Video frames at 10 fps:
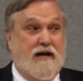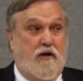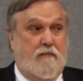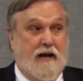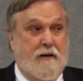
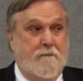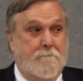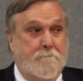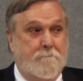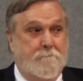make your bed,
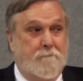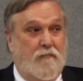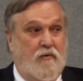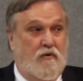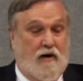
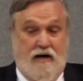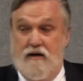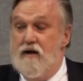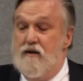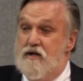
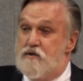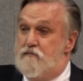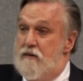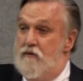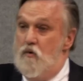right? These
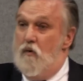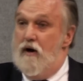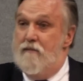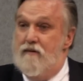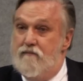people, you
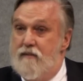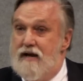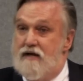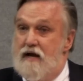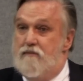want to m
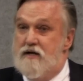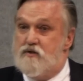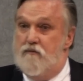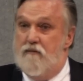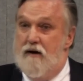maintain
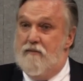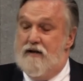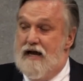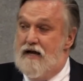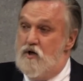peace with mom
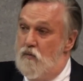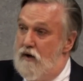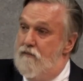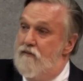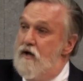and dad. You
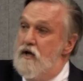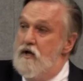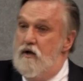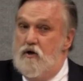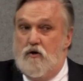want to,
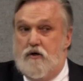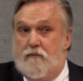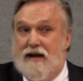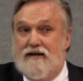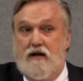you're
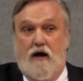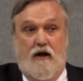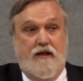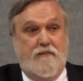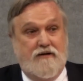dependent
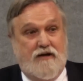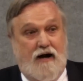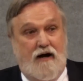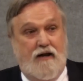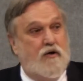on them
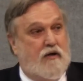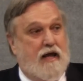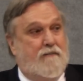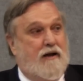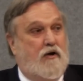entirely. You
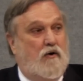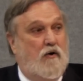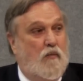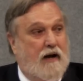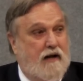can't make your
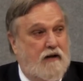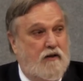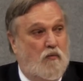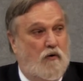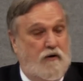own way
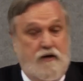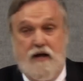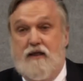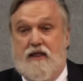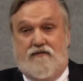in the world.
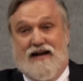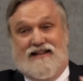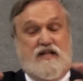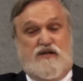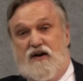They've
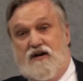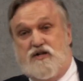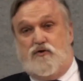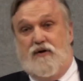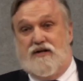got these
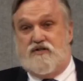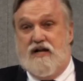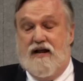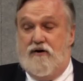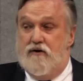very strict
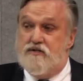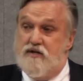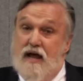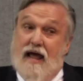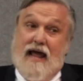
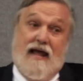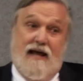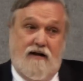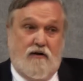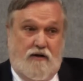standards,
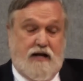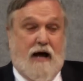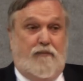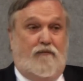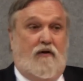and on
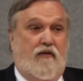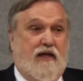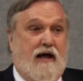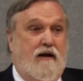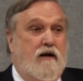top of all
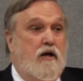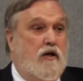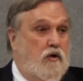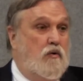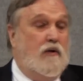that,
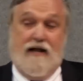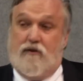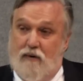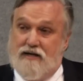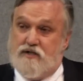you,
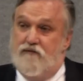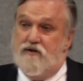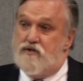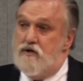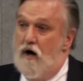like the rest of
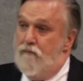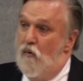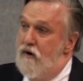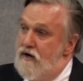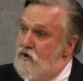us, are
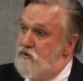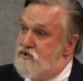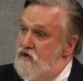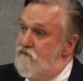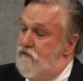born into a
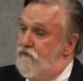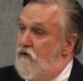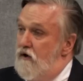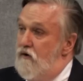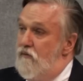sinful,
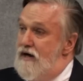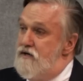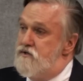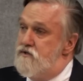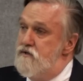fallen
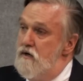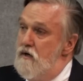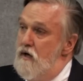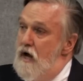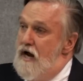race,
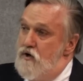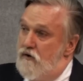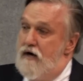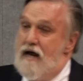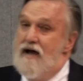and
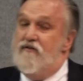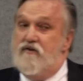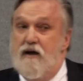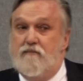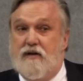you're going to have
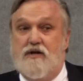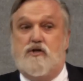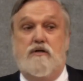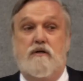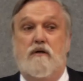the
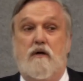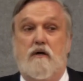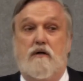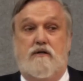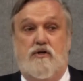temptation
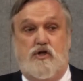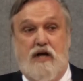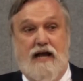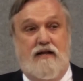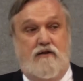to
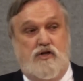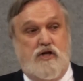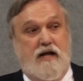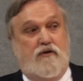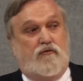shade,
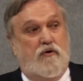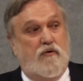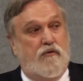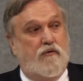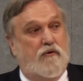shade the
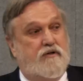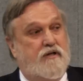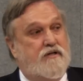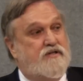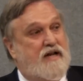truth or
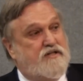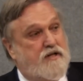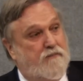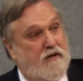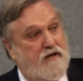to say
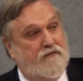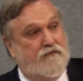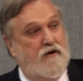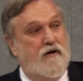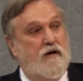something
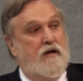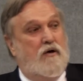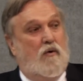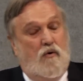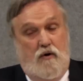different
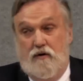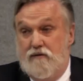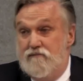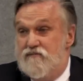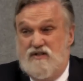
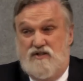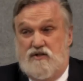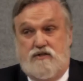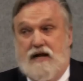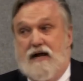or to
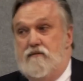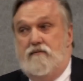just